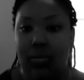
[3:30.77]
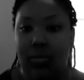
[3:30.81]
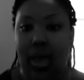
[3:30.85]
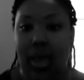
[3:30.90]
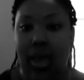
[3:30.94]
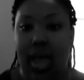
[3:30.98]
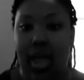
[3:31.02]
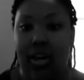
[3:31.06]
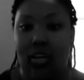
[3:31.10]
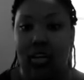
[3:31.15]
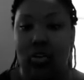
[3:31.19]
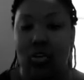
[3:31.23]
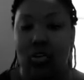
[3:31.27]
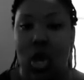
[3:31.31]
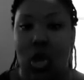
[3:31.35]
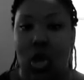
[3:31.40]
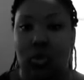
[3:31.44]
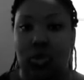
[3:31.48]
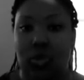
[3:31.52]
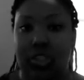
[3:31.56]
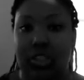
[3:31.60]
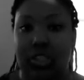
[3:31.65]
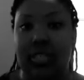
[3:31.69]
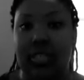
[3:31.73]

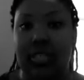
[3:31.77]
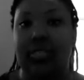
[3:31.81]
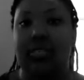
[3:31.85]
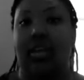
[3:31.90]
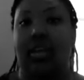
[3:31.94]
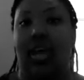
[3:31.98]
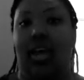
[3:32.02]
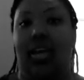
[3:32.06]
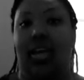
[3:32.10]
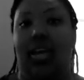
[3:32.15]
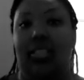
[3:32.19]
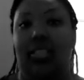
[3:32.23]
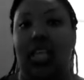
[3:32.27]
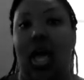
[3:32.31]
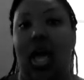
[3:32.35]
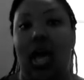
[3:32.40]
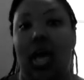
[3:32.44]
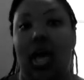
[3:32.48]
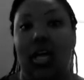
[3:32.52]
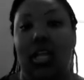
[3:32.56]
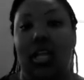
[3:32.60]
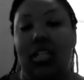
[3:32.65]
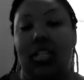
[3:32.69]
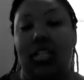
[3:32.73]
Pat, she's nice.
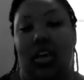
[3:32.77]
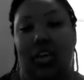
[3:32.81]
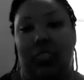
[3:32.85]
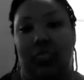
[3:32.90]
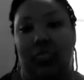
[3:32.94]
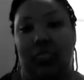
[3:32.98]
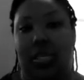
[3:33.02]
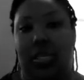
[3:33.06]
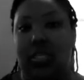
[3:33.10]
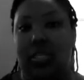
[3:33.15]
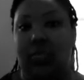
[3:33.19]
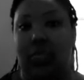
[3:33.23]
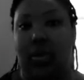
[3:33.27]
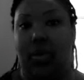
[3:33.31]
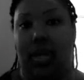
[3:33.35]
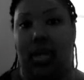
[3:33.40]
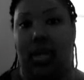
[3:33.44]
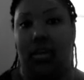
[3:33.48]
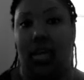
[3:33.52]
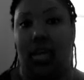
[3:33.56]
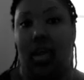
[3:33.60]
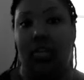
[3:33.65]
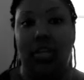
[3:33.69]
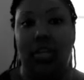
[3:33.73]
I love Miss
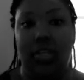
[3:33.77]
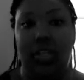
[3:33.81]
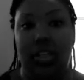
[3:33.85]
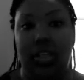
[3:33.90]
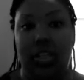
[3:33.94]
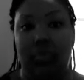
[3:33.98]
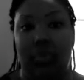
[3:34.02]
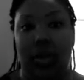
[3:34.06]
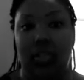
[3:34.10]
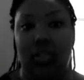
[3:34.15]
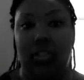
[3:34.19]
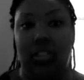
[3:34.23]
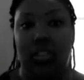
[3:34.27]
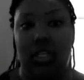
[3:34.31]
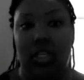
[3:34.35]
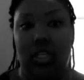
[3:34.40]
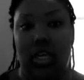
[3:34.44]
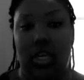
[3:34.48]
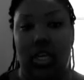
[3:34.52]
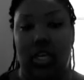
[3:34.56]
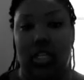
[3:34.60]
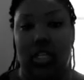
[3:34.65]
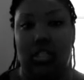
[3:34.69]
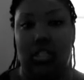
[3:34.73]
Pat. I have nothing
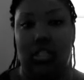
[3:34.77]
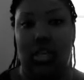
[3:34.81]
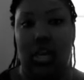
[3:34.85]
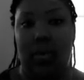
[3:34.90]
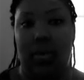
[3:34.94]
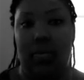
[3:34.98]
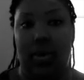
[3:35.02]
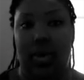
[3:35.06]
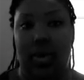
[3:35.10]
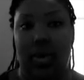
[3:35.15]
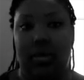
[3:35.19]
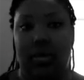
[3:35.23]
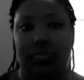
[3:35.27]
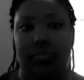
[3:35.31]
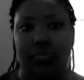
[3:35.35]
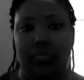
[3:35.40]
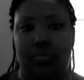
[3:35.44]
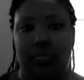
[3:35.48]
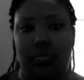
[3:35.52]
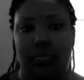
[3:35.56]
personally against her, but